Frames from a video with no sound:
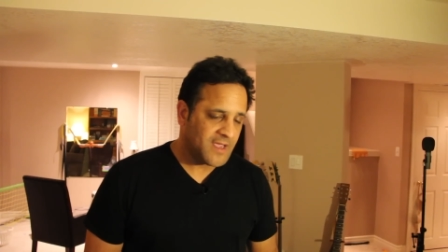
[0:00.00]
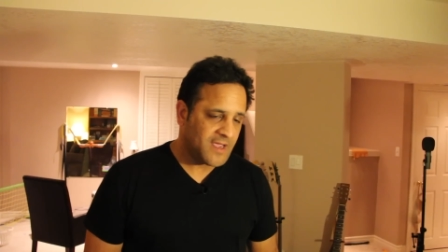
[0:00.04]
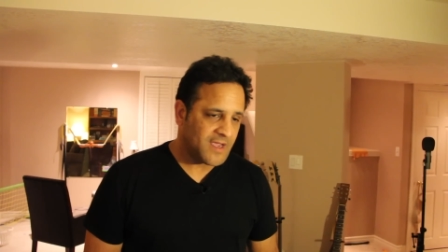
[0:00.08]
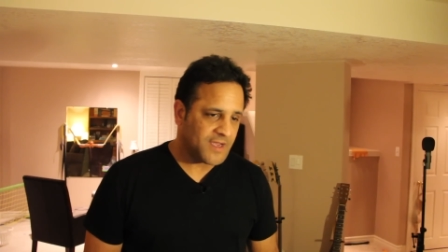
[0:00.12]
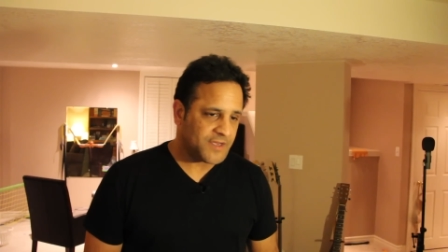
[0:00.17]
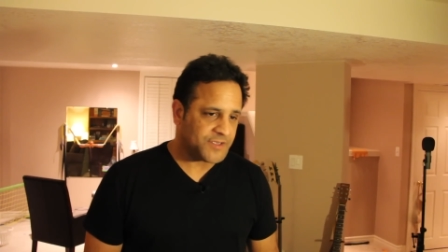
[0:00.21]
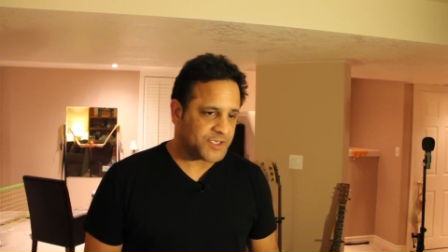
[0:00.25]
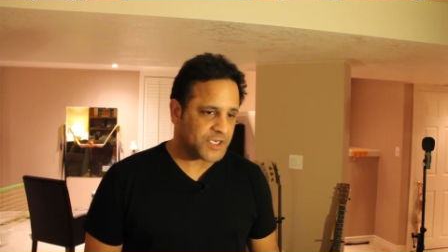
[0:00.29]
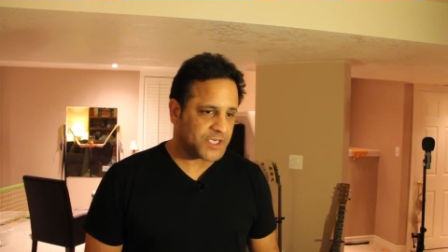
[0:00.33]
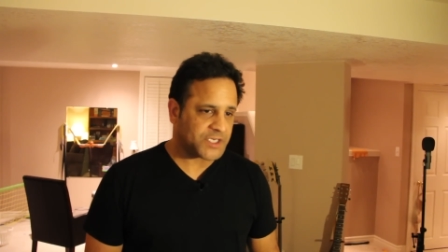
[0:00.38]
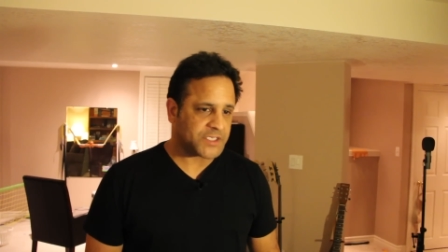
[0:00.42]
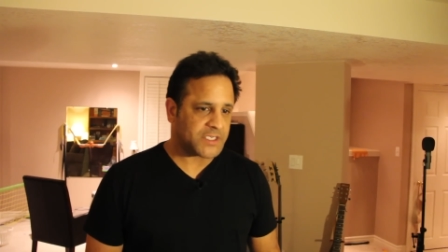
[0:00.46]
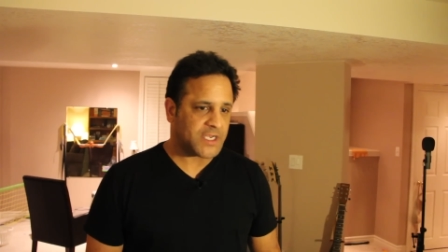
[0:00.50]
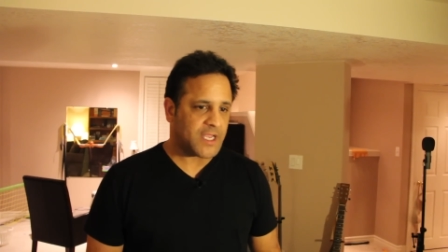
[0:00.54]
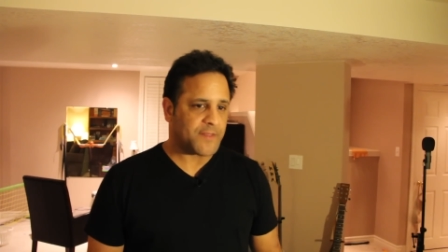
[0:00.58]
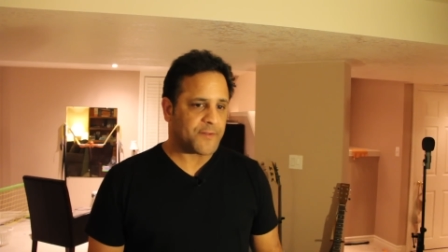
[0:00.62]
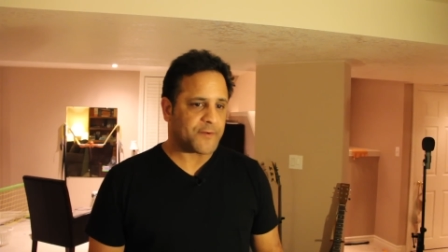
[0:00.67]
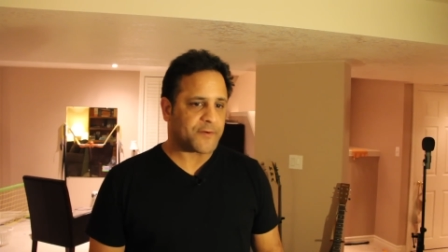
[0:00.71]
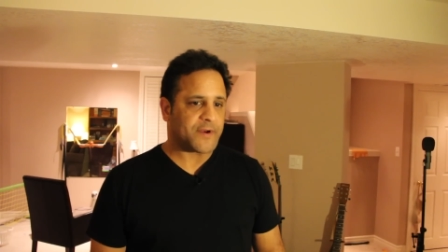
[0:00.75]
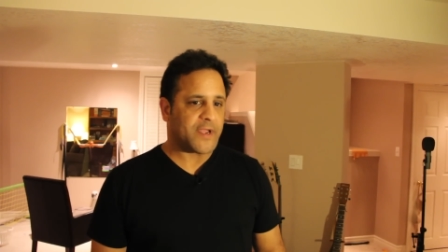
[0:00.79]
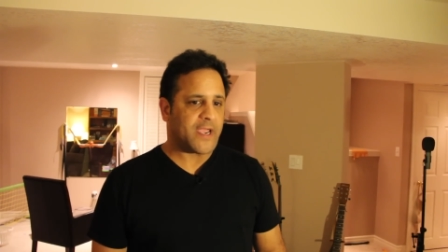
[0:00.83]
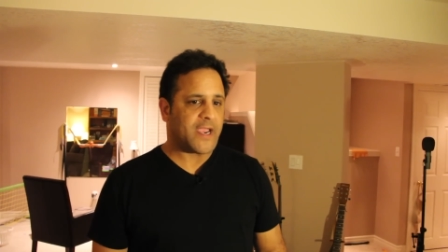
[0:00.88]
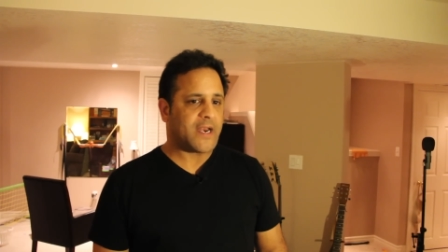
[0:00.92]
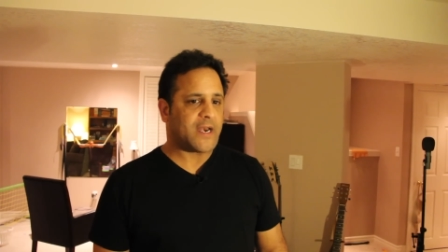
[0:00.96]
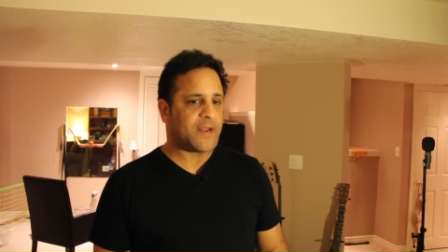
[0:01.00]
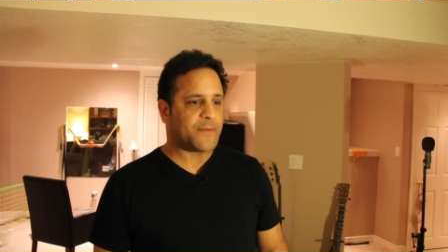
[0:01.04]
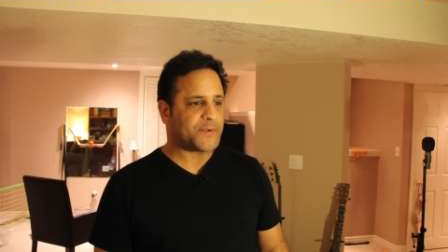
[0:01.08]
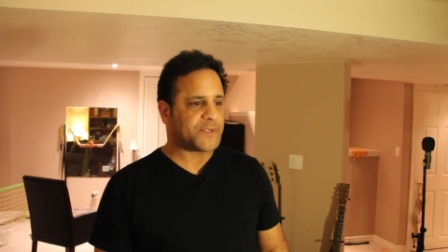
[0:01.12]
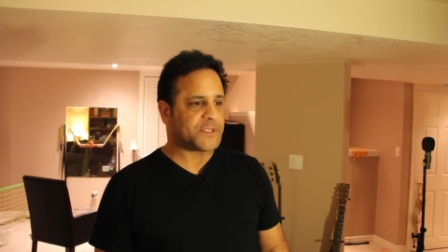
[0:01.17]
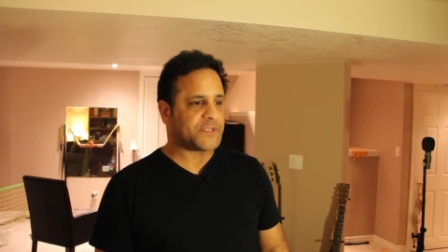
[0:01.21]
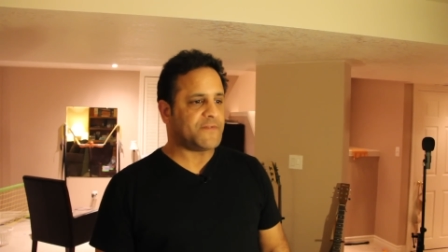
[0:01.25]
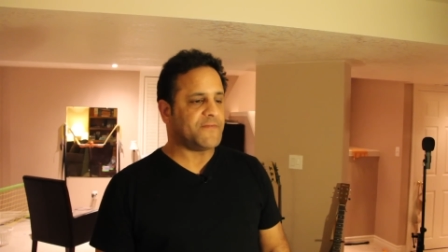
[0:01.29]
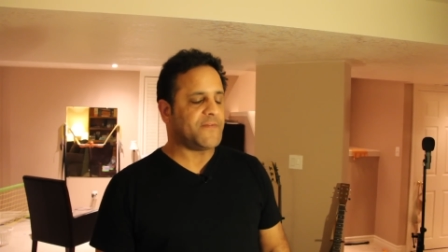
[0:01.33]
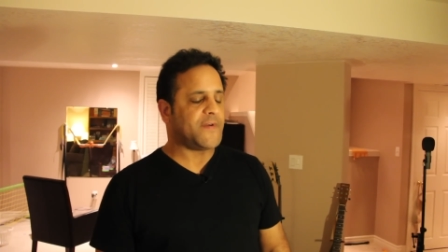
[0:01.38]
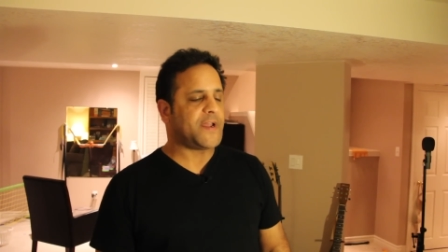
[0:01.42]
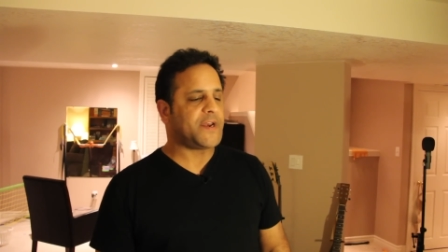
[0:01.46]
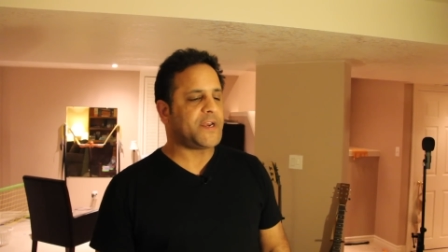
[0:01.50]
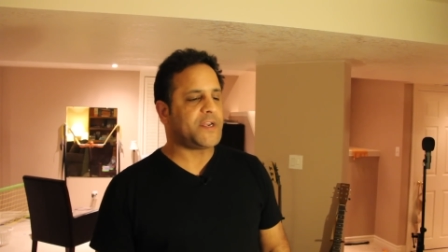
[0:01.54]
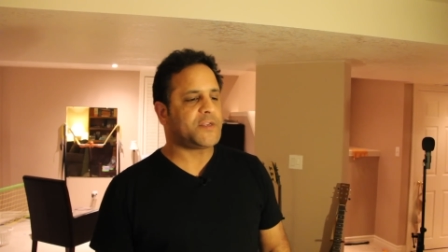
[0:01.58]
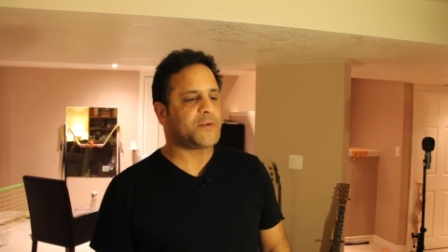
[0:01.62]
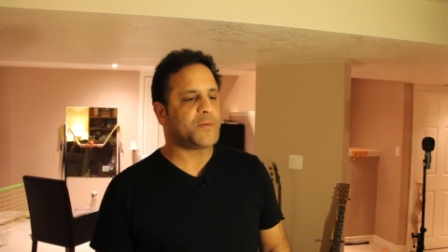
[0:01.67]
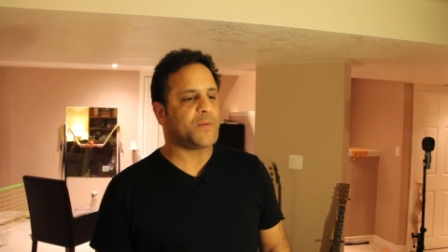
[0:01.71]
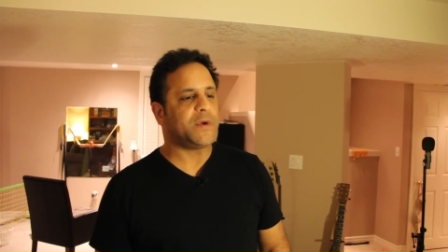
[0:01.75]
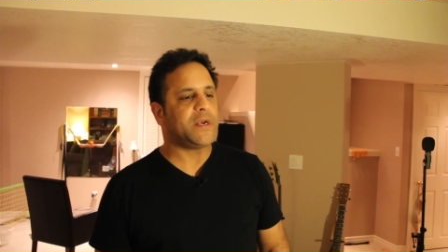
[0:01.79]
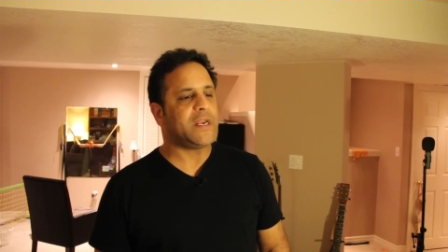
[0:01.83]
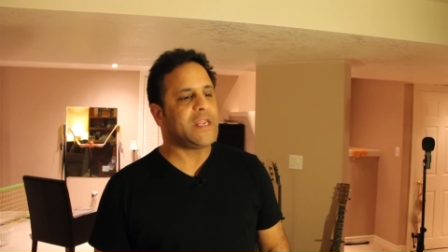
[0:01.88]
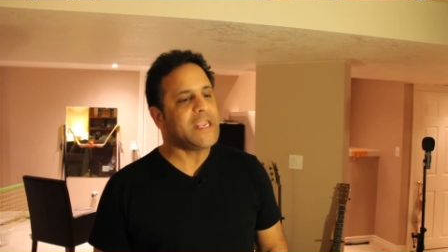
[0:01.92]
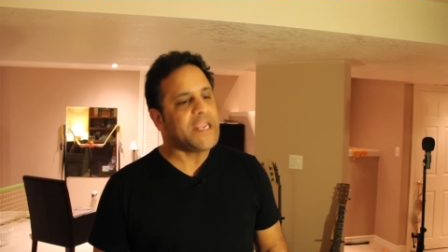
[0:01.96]
And just the other night, I was invited
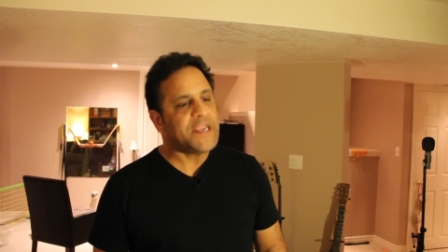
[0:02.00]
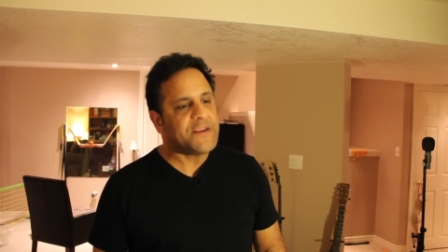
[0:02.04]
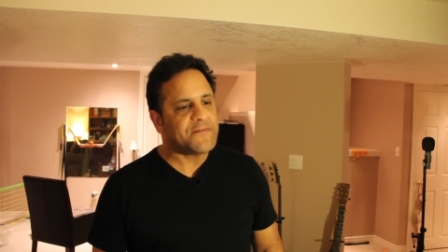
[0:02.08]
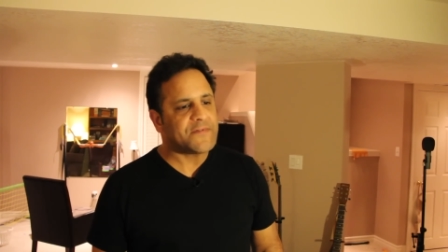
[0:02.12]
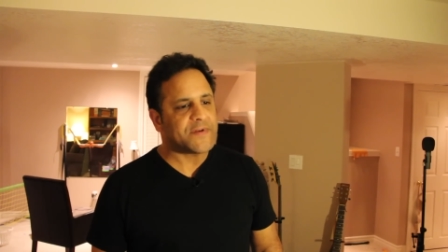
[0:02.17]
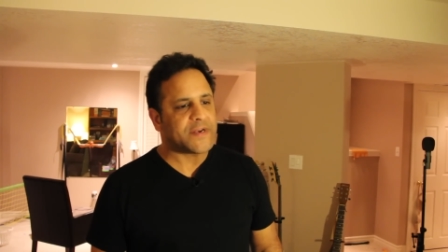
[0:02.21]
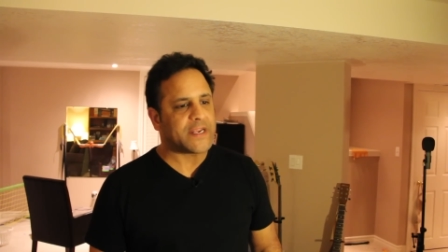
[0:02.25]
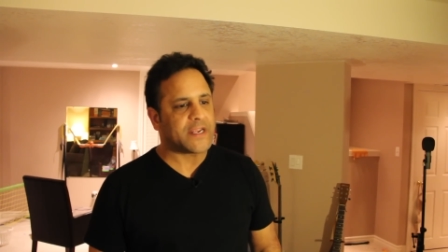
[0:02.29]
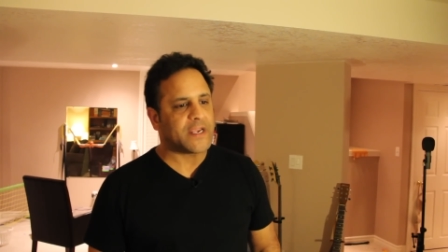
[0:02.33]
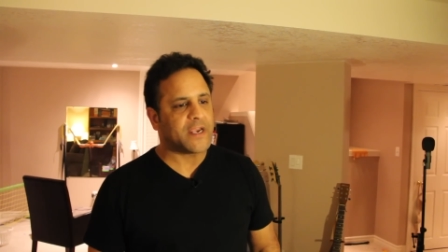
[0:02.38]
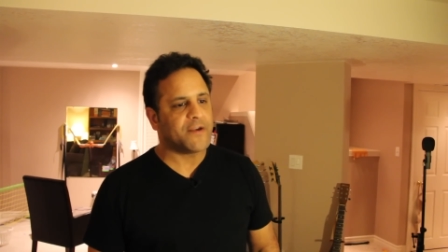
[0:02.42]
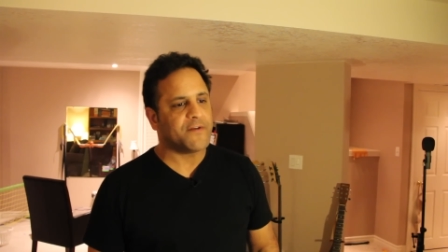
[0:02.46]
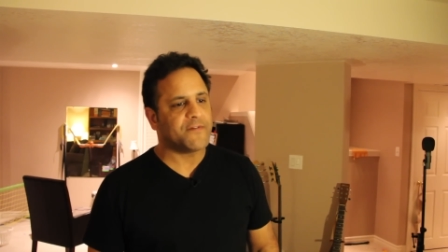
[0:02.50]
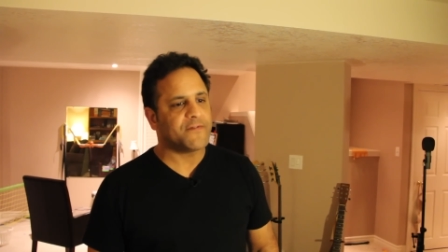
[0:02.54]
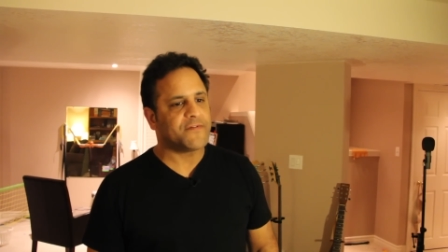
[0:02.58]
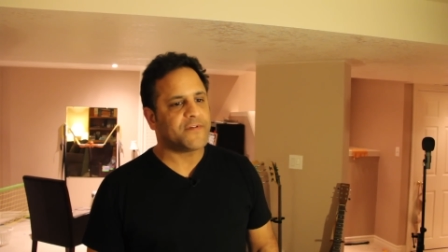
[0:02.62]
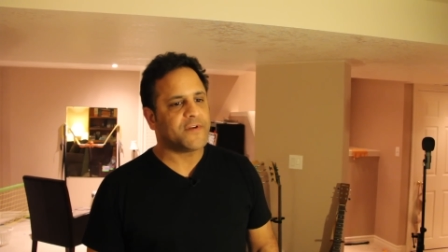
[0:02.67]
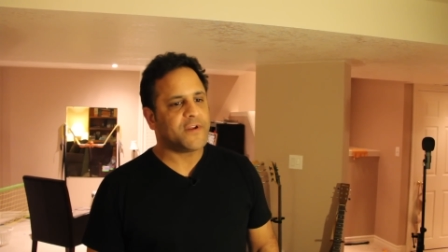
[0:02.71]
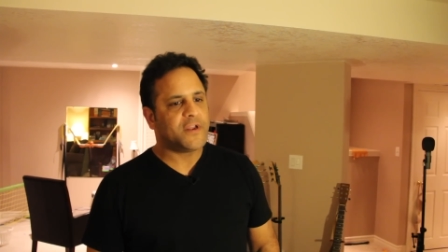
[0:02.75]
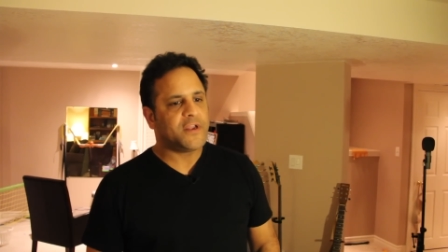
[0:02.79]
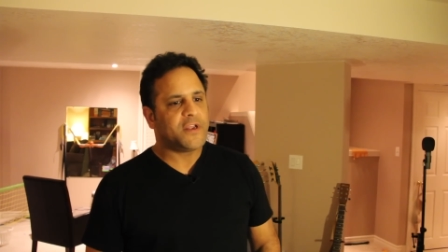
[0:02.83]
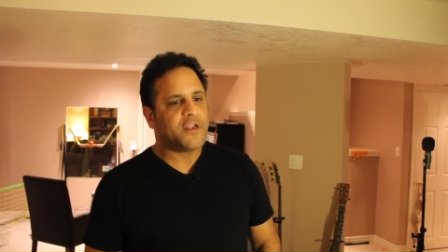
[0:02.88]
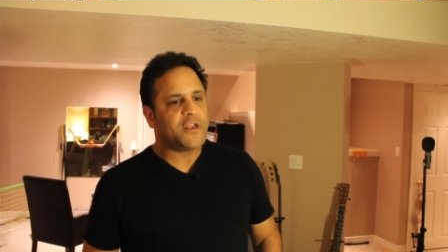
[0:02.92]
to an evening of